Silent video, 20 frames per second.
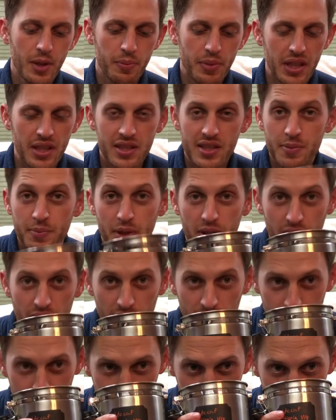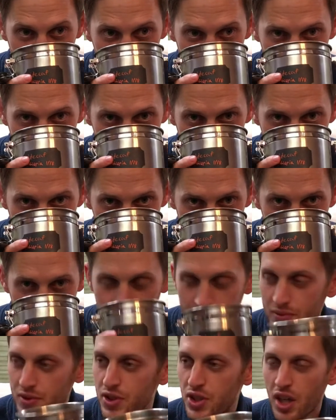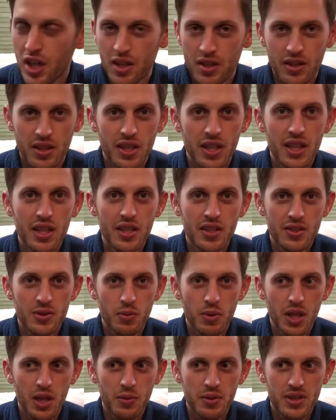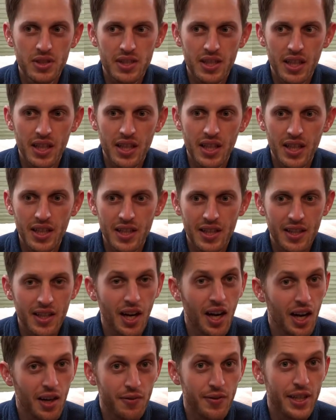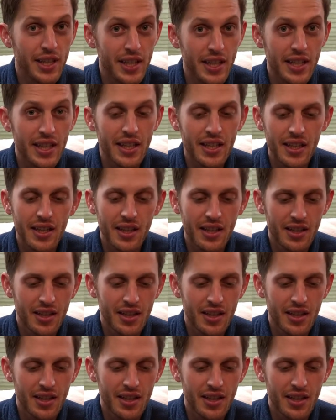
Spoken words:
beans smell good. Chocolaty is what I would say, coffee-y.